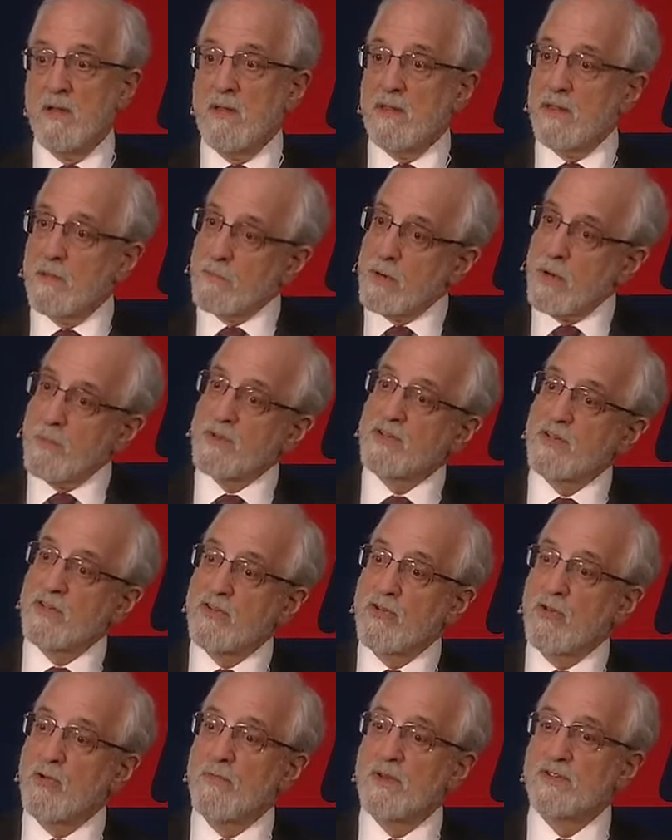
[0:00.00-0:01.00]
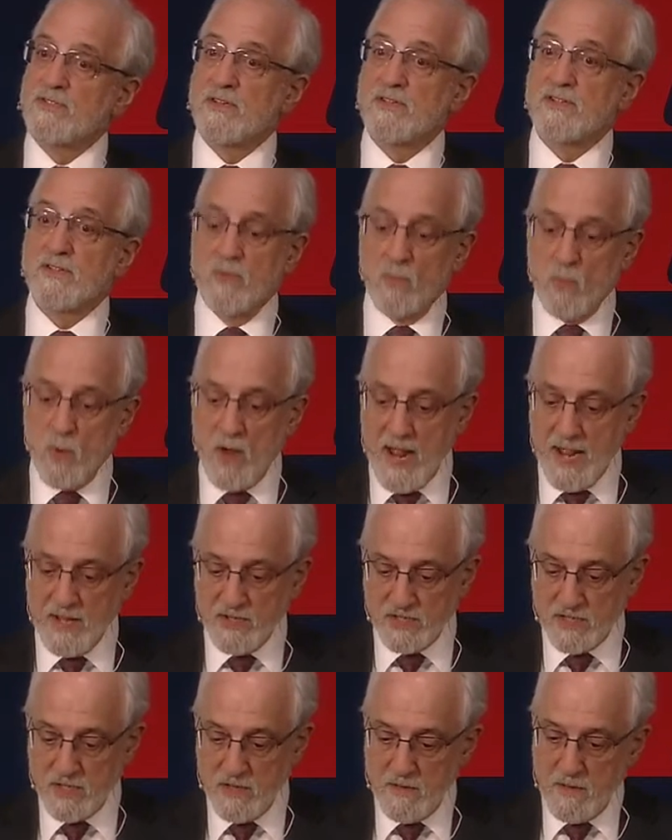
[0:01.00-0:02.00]
The purpose is to do business in
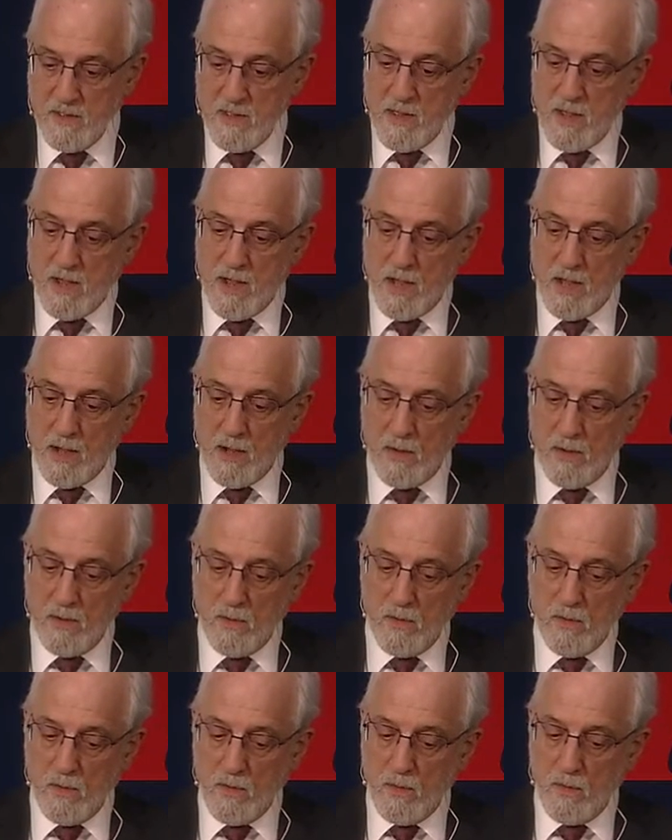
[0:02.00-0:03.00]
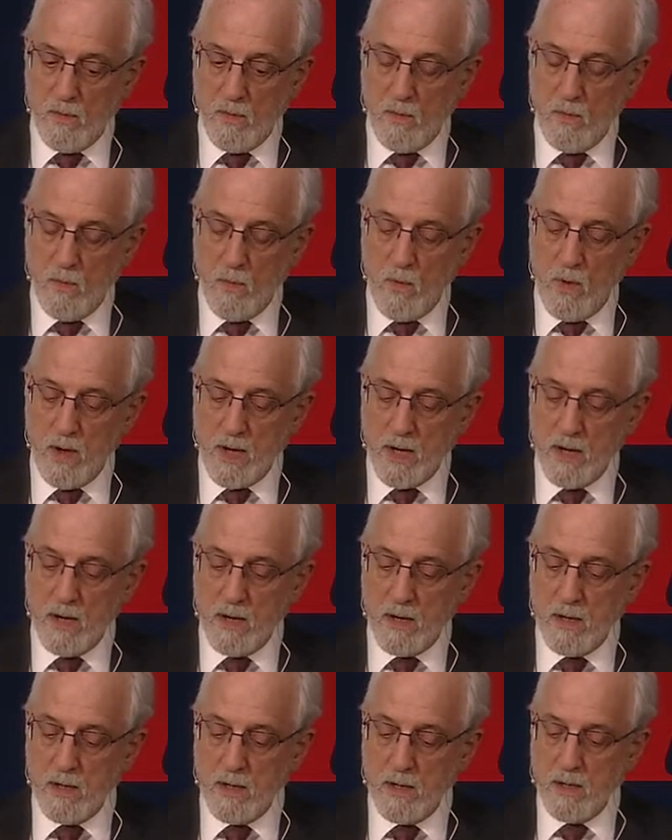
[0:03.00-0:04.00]
ways
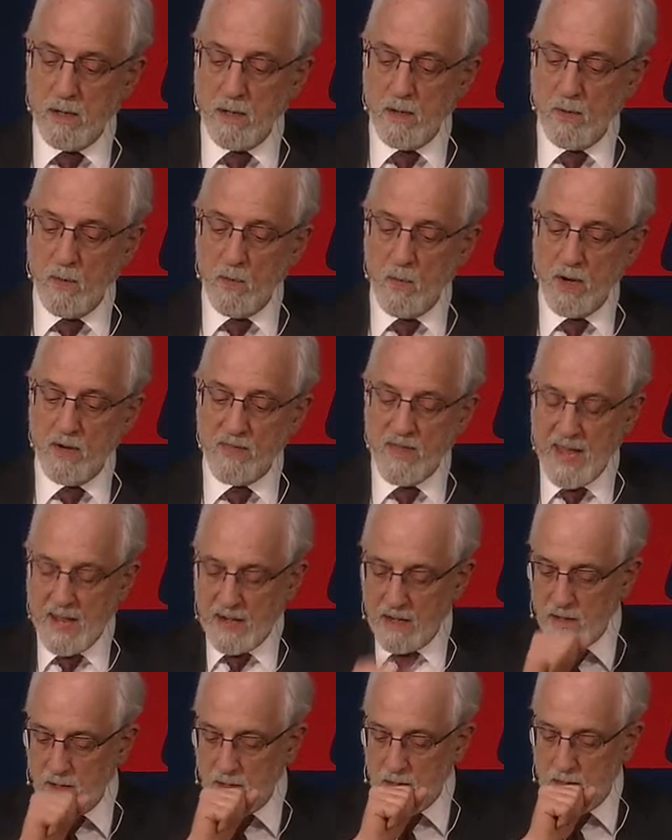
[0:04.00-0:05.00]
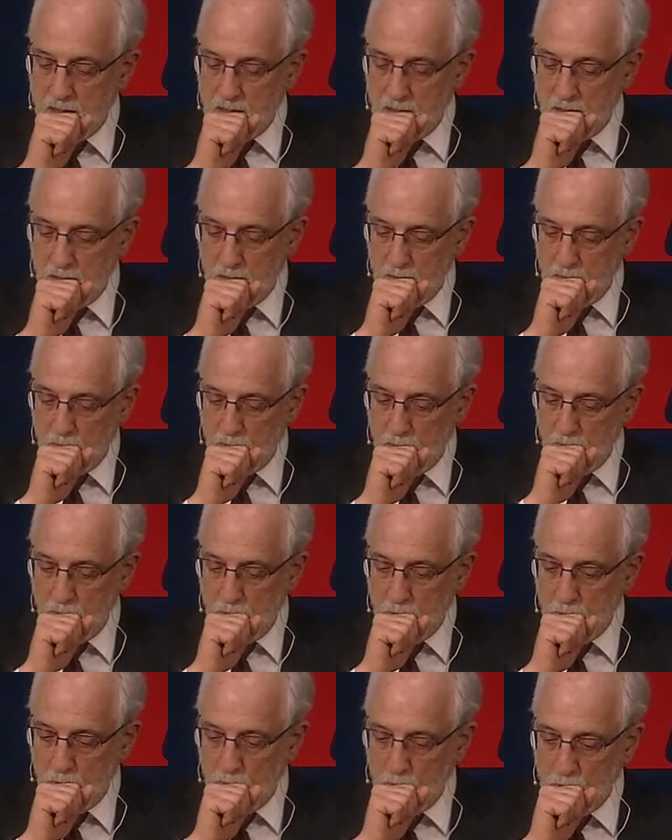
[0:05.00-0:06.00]
where that
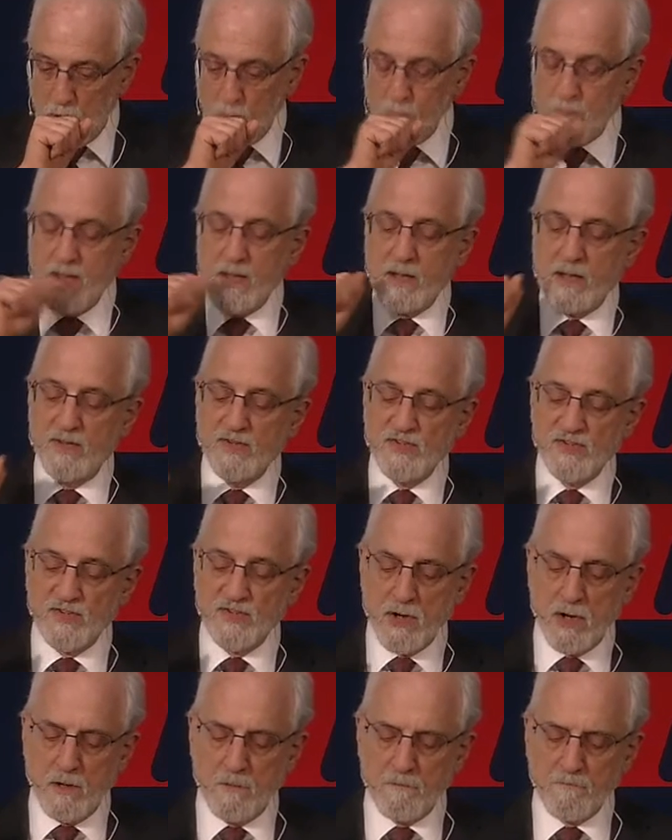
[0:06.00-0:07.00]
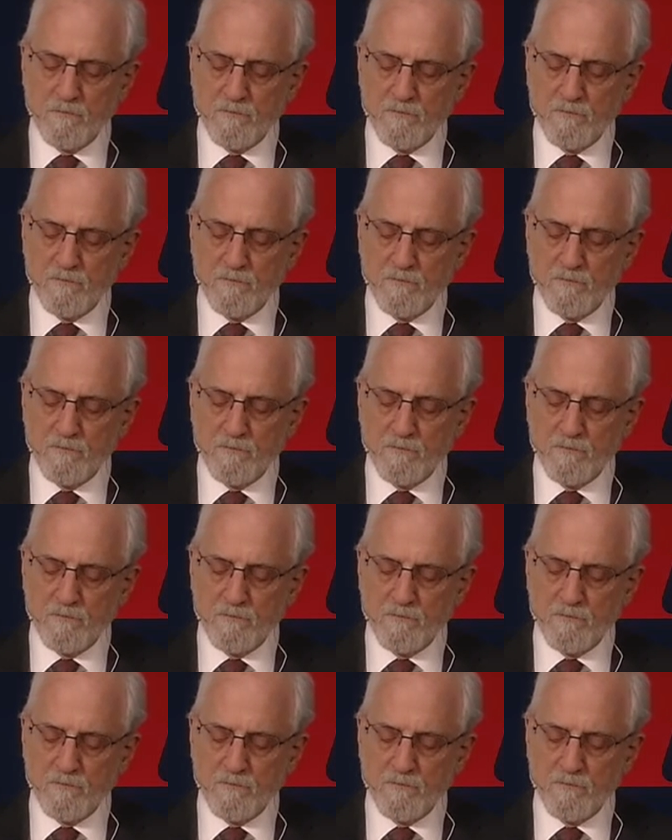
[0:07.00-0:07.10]
won't be a concern.